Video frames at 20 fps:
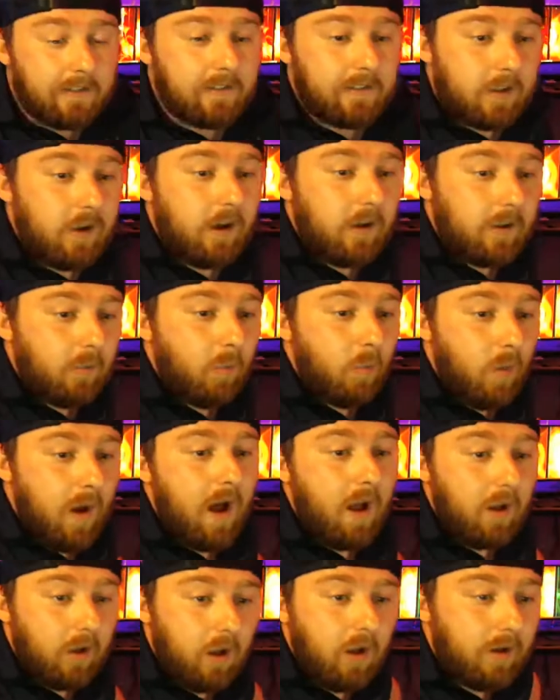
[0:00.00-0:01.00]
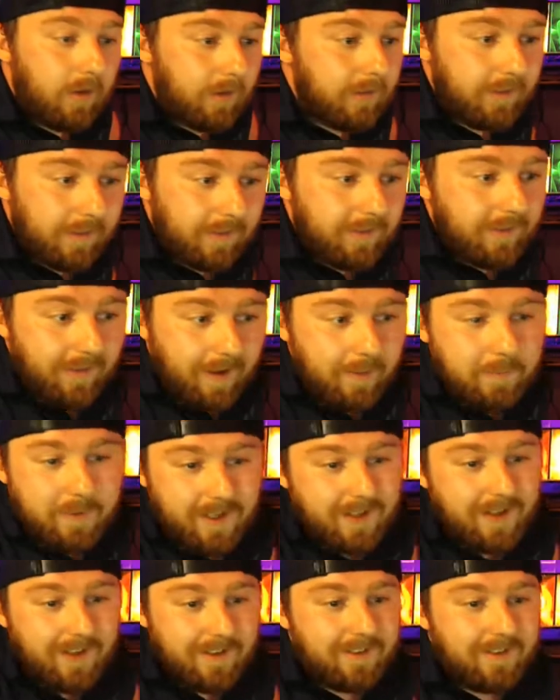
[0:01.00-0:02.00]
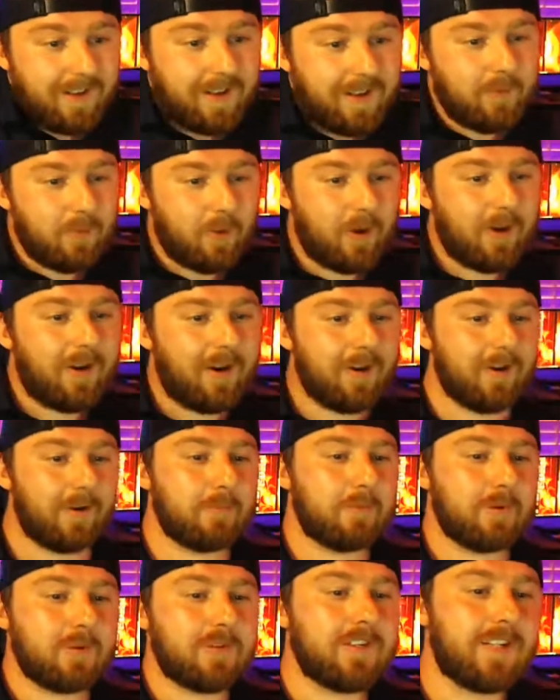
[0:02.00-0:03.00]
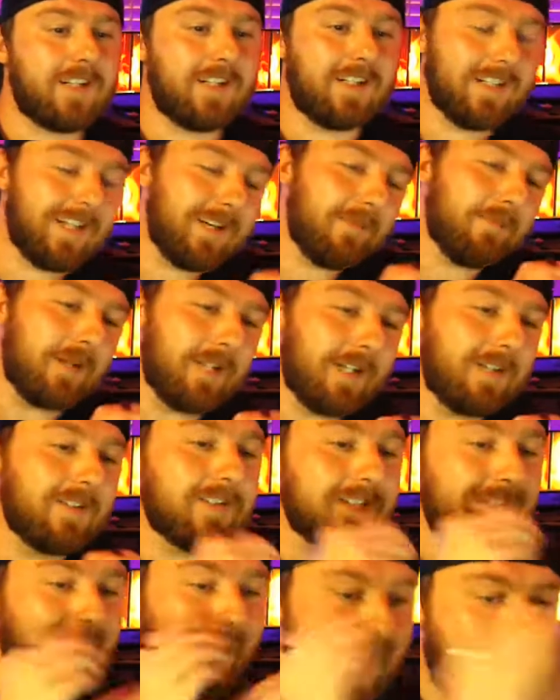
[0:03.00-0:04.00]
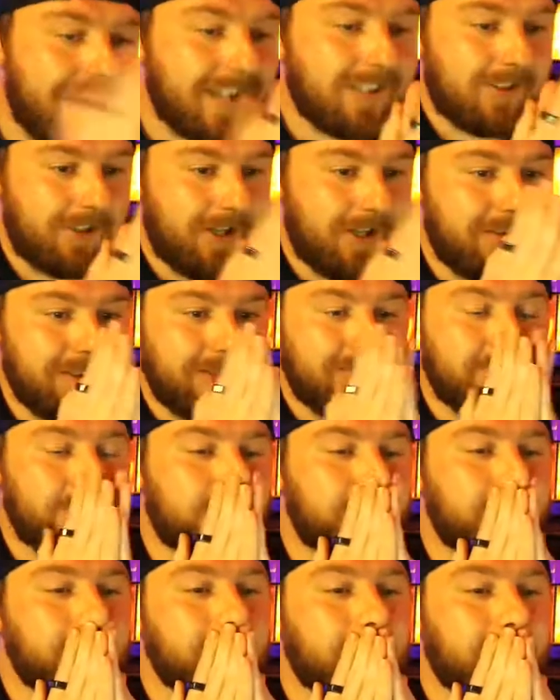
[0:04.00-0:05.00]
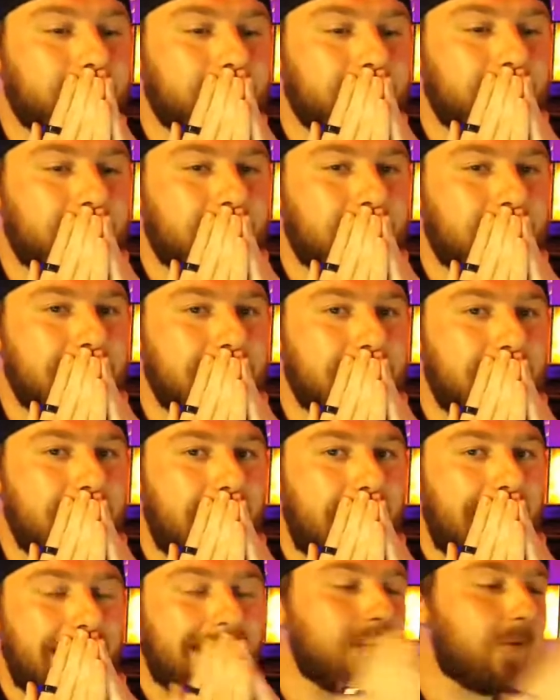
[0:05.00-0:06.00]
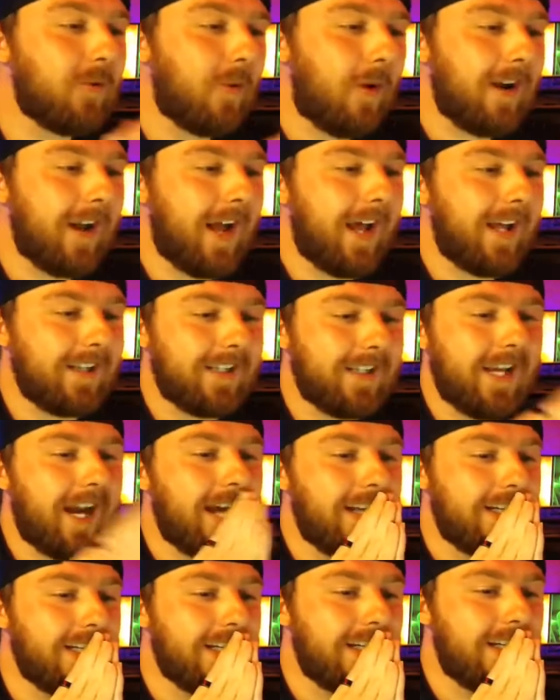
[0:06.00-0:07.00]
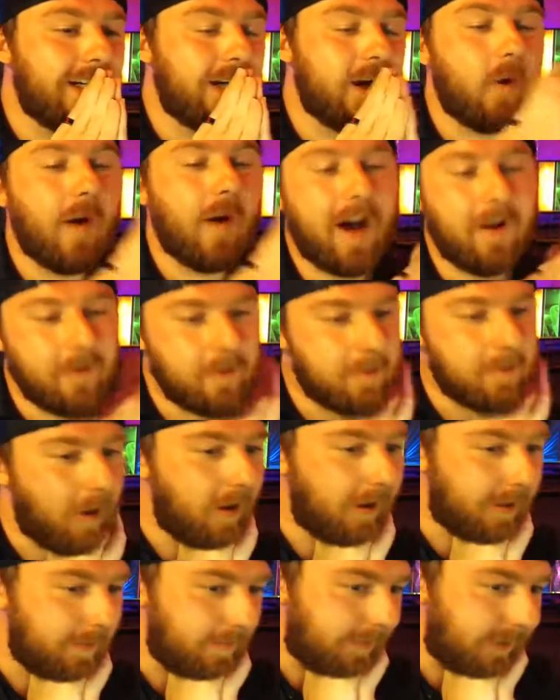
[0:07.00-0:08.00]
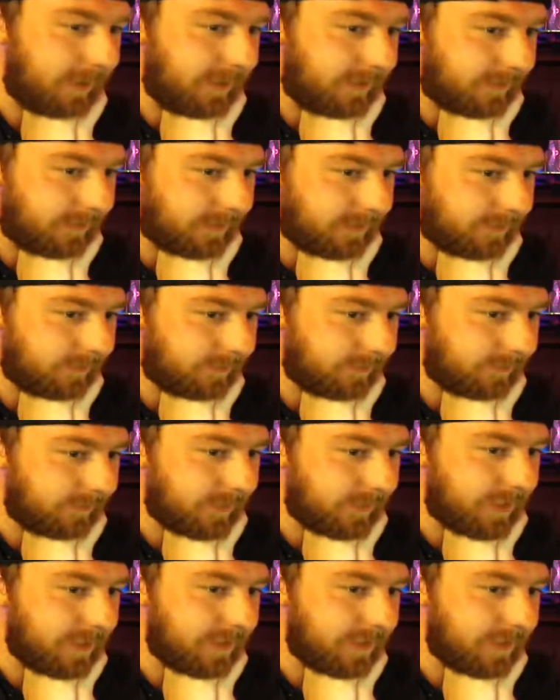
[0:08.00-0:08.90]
took, well, I mean, it 100% did. But here's the catch of it. Antwan had the idea to go out in the marketplace. And he